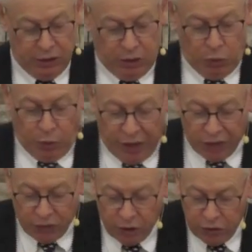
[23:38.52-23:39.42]

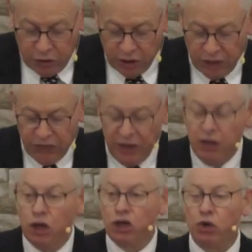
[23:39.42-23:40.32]
Whenever the
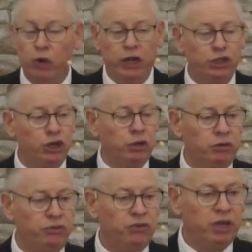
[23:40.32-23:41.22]
living
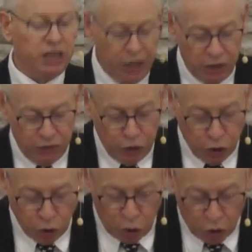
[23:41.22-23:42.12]
creatures give
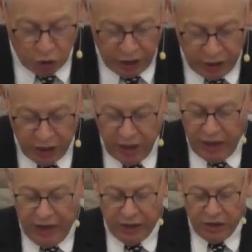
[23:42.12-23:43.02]
glory
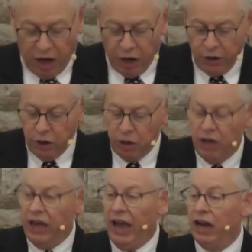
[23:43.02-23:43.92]
and honor
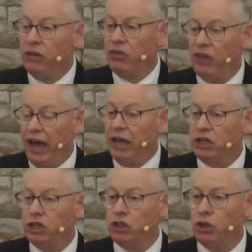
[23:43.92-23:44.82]
and
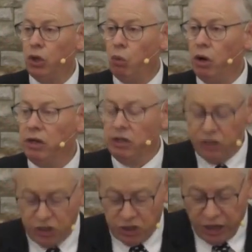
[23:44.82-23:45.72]
thanks to the one
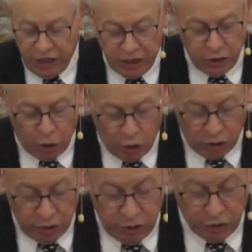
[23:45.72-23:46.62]
seated
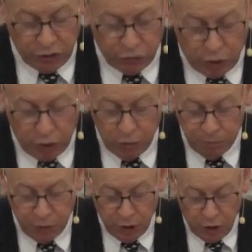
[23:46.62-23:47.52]
on the throne,
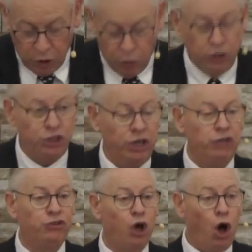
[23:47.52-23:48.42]
which
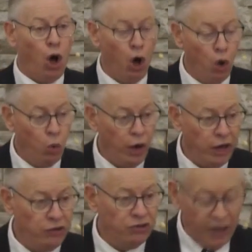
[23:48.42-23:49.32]
is
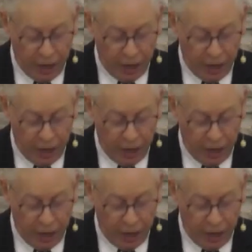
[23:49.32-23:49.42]
always and